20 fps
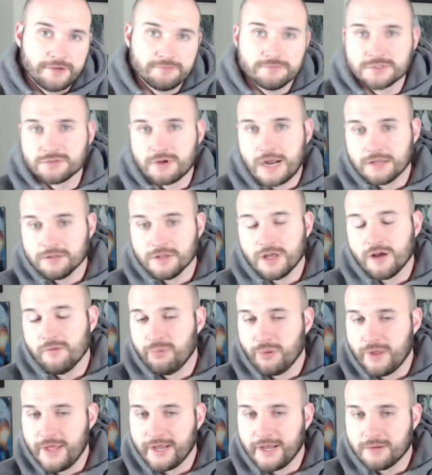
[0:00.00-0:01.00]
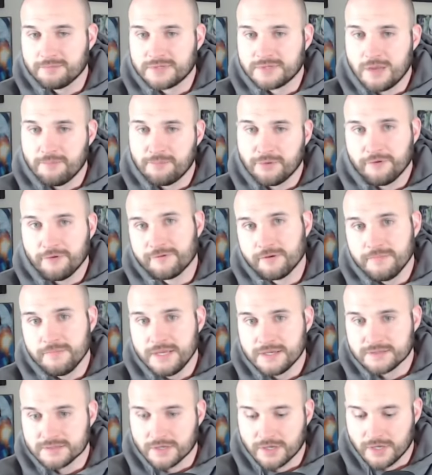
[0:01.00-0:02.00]
So I love playing up tempo for
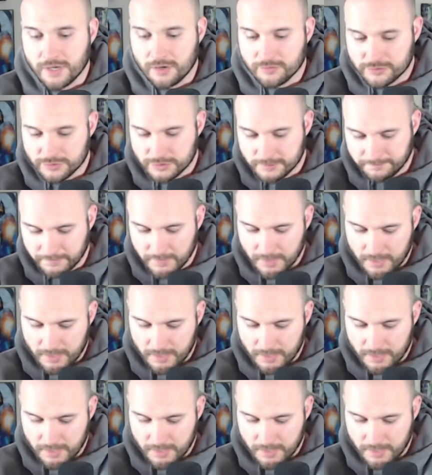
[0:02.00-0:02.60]
me as a coach.